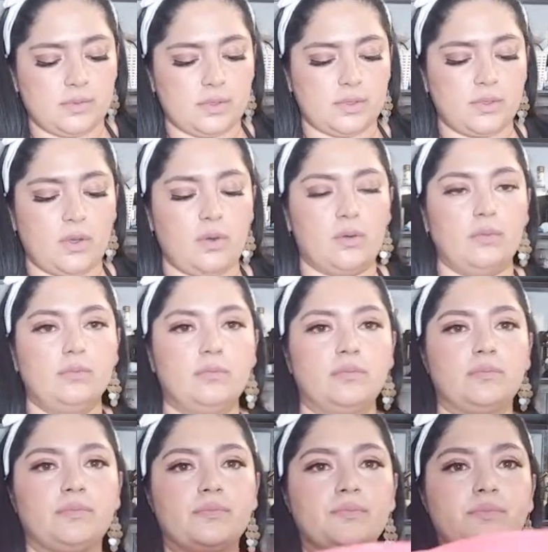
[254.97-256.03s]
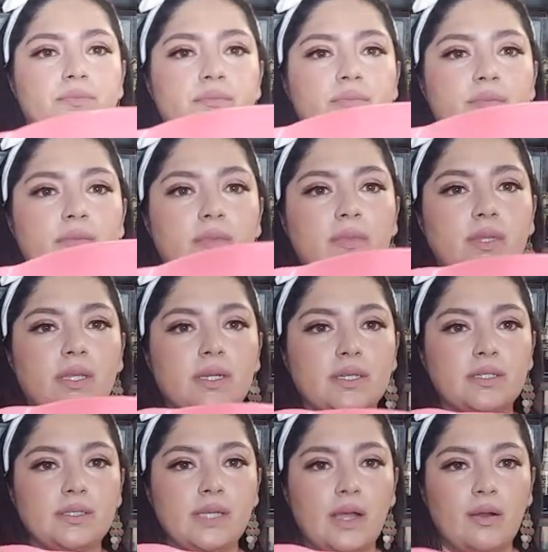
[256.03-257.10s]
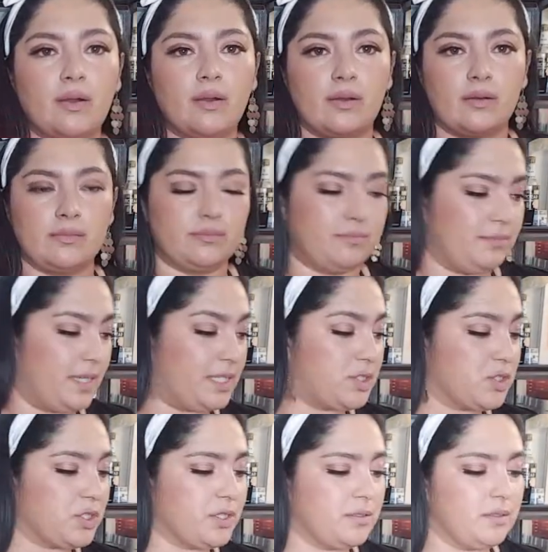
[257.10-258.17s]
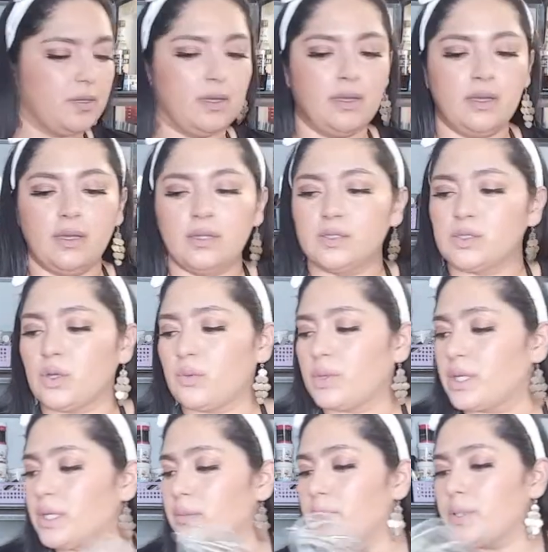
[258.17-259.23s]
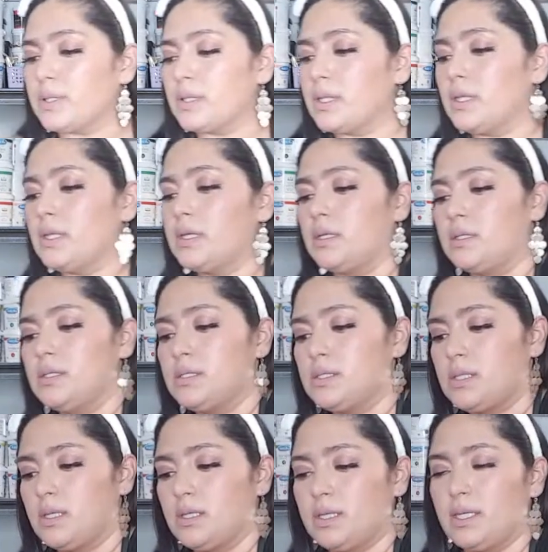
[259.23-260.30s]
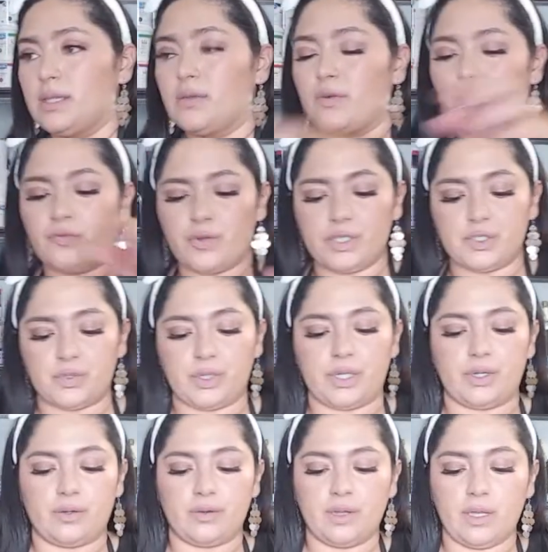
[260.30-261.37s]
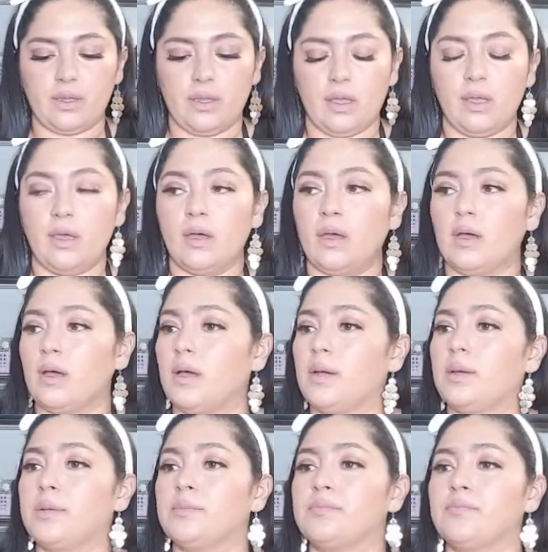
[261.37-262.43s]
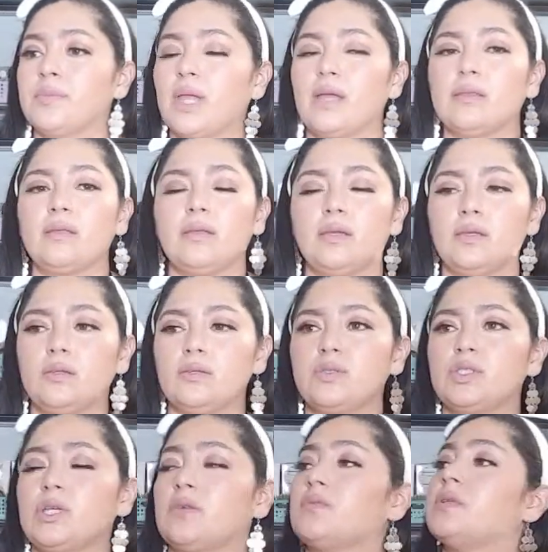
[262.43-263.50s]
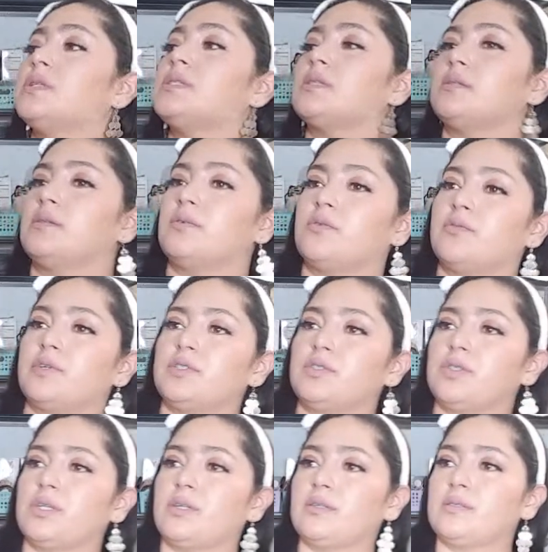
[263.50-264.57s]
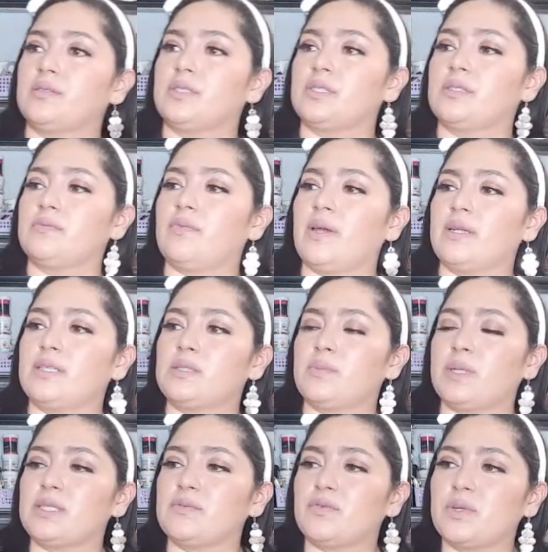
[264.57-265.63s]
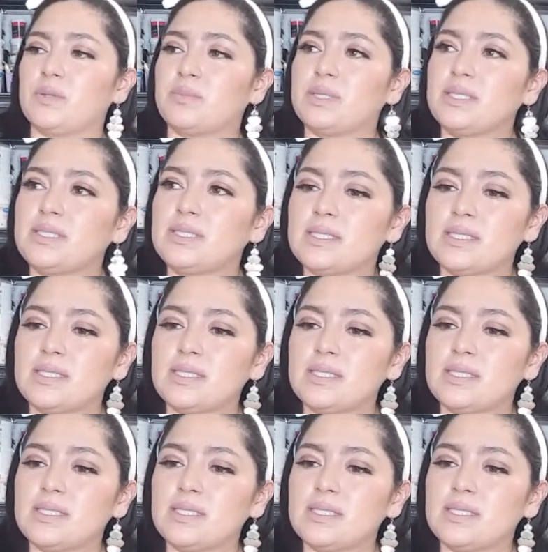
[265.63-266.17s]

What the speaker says: So there's our mixture. So we're gonna put this in the refrigerator, okay? Anthony, can you shove this in the refrigerator? Just find a space for it, please.